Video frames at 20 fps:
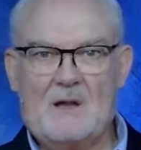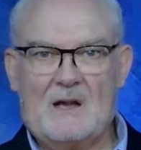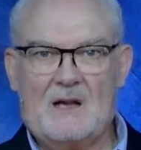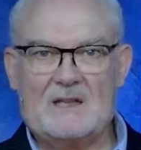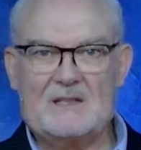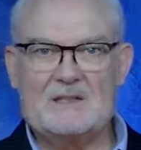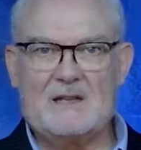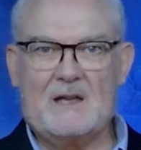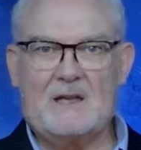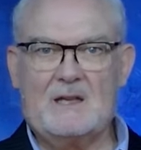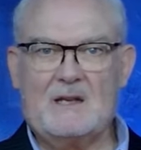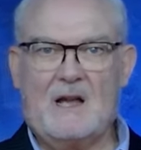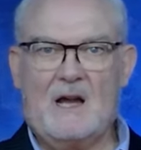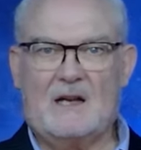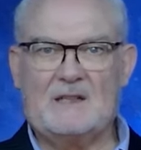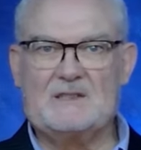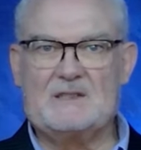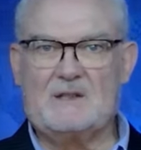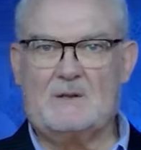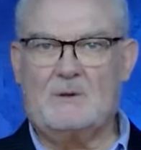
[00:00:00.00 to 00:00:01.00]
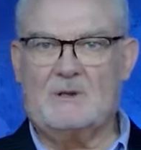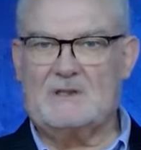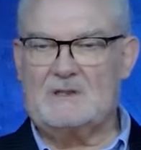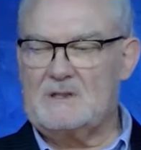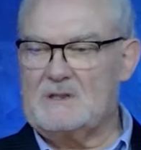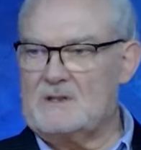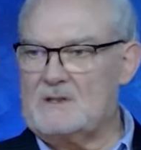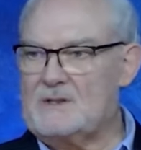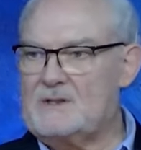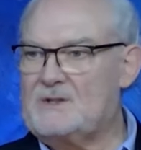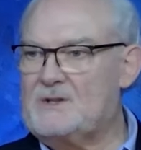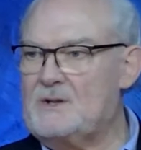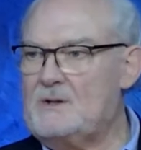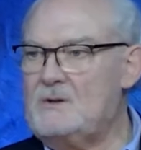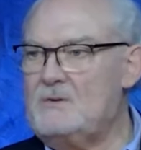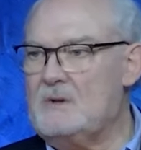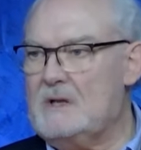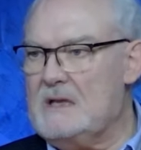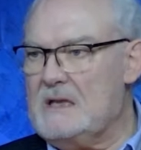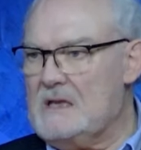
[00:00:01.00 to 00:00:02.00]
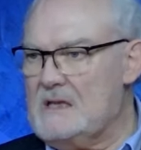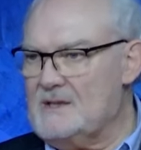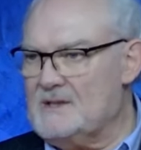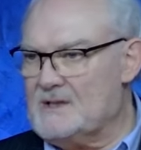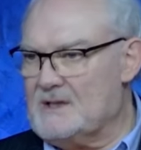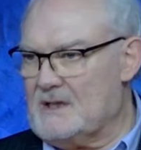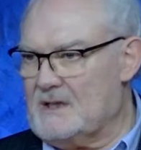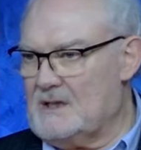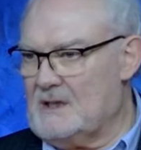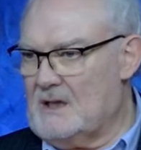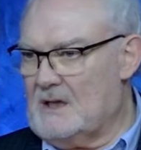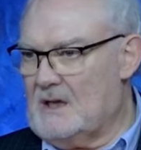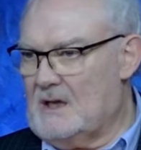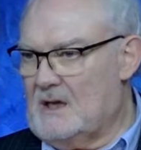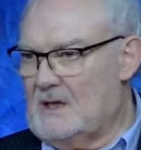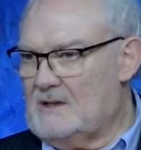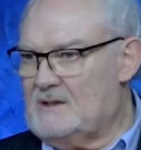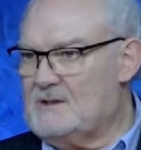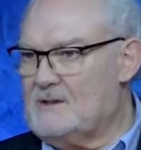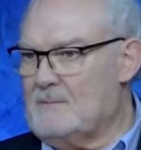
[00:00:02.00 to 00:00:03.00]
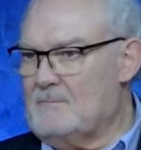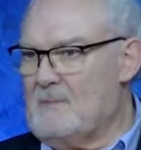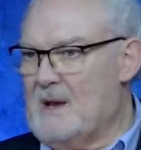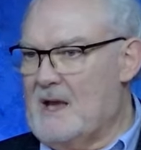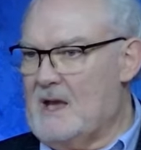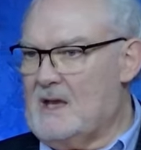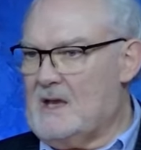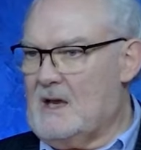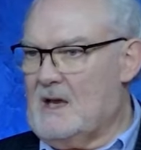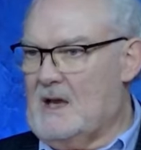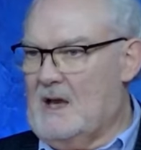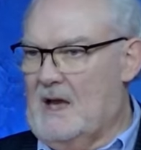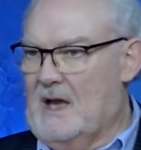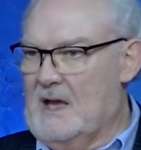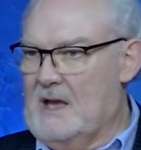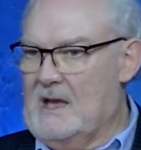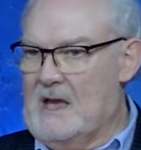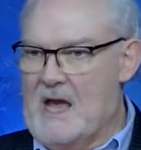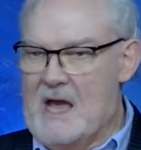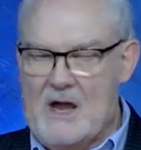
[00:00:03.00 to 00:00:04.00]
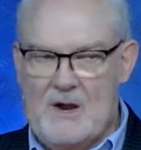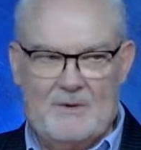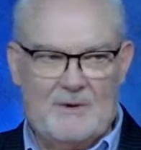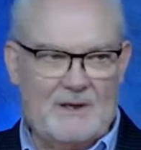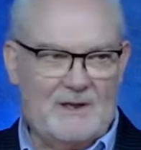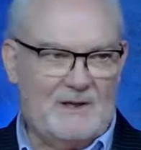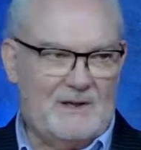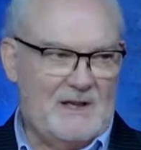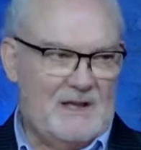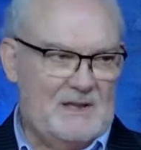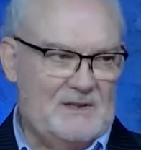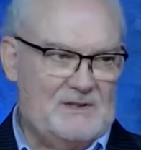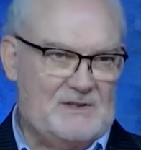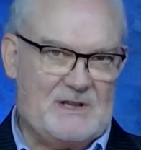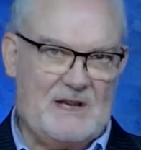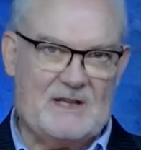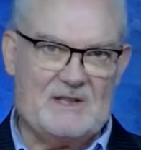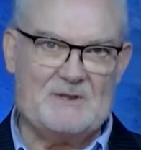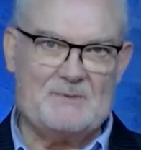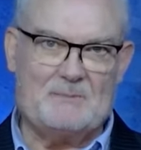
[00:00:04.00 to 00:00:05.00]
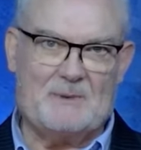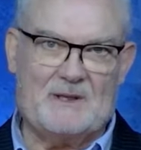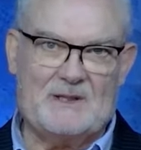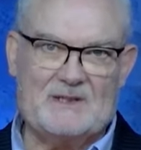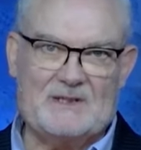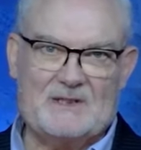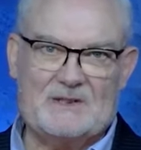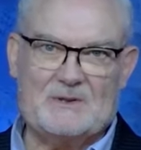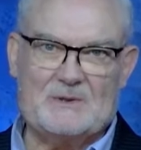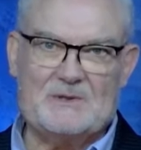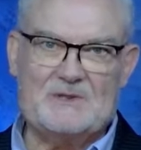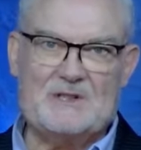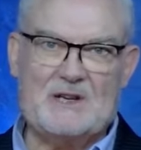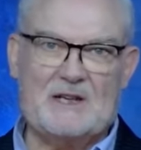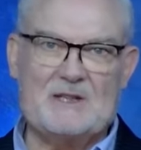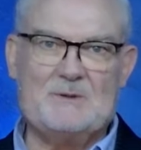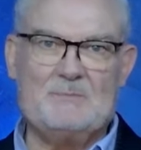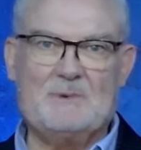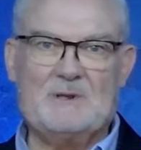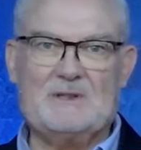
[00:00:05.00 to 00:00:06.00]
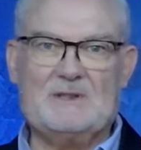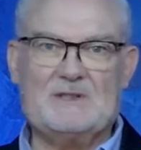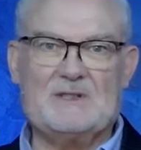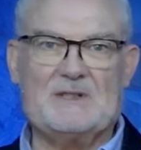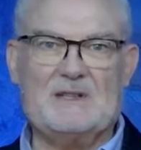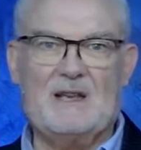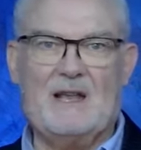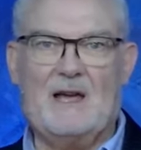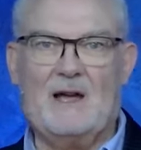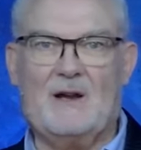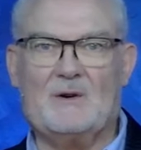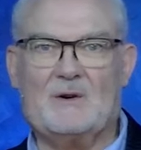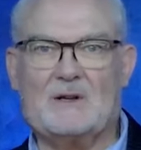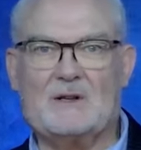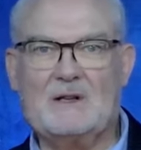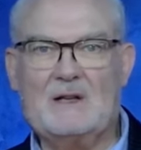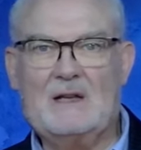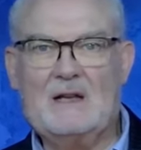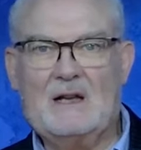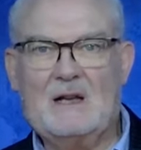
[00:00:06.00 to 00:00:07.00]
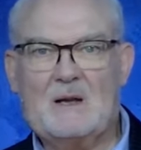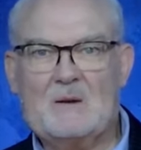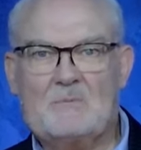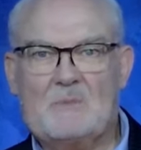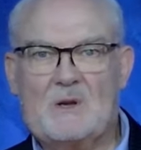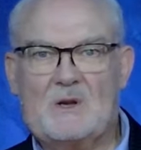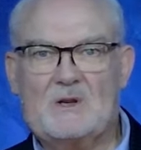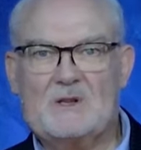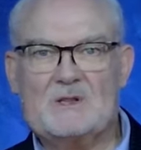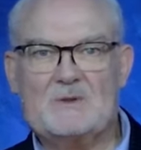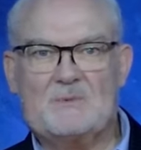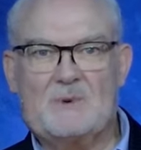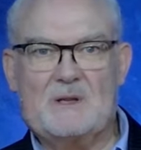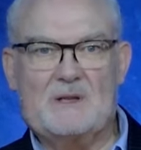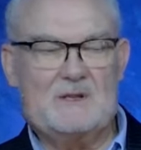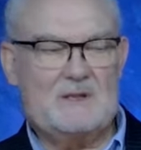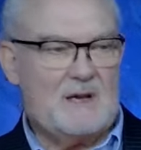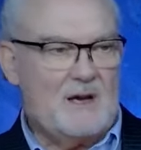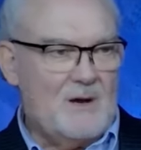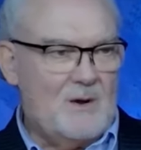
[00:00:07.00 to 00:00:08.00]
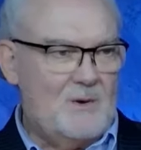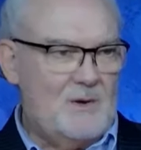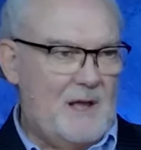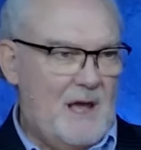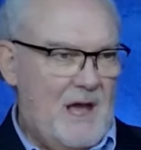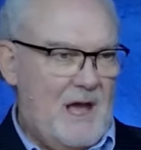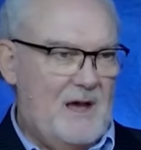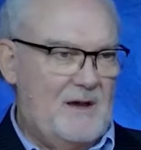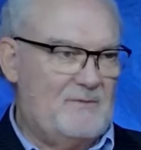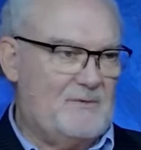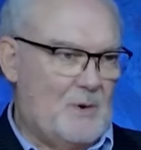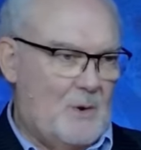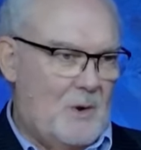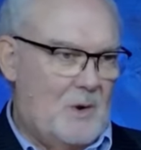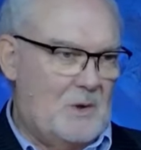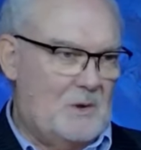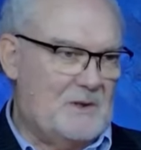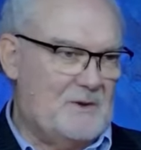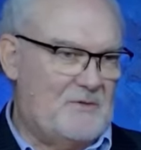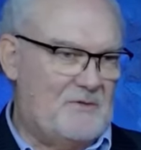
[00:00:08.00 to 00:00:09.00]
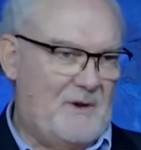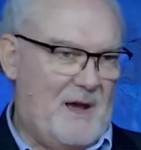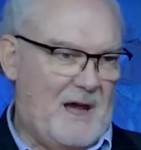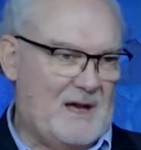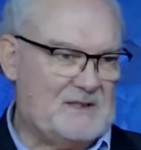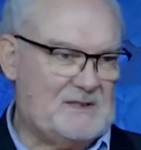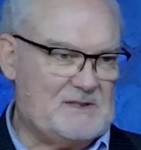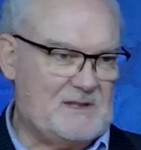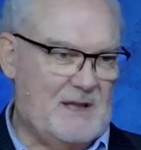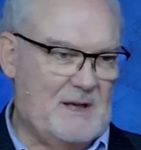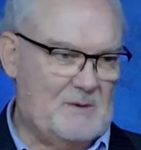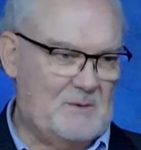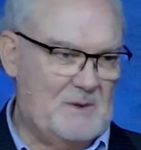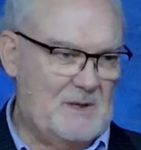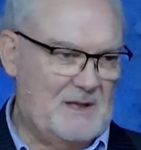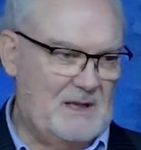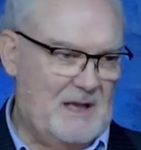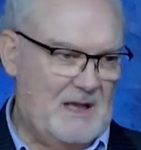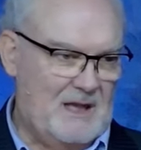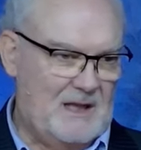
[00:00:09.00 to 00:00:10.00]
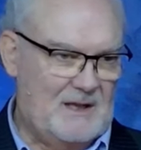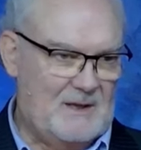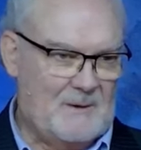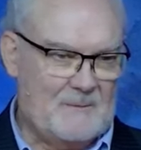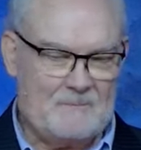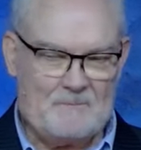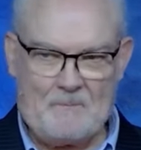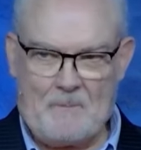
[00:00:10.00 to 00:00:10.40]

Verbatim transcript: A second consequence, it's too easy to make a error in judgment or judgments and error because we don't have all the facts that we need.